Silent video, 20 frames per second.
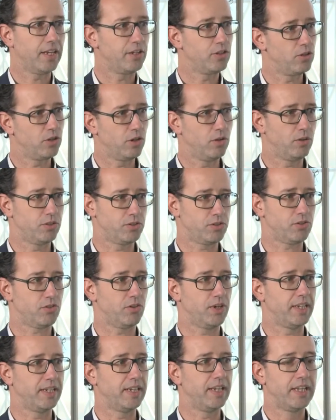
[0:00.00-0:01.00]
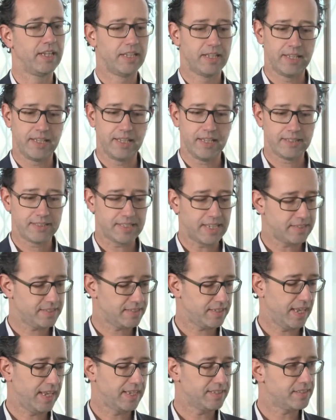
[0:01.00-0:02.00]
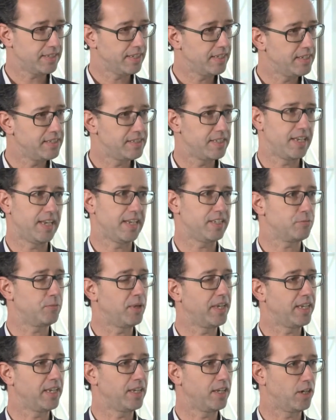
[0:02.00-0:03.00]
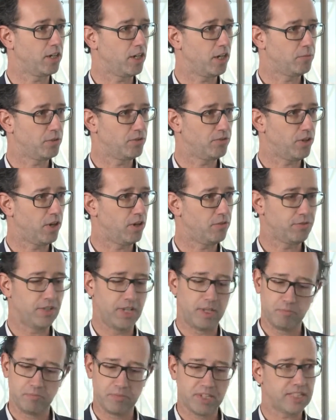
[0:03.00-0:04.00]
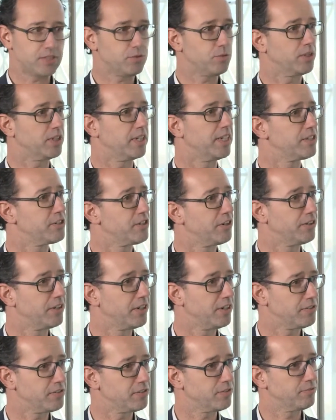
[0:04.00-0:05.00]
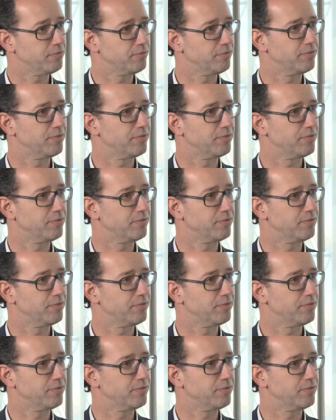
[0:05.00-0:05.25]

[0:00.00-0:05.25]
and you go on screen. That's as easy as making a cup of coffee. That's what ClickShare does.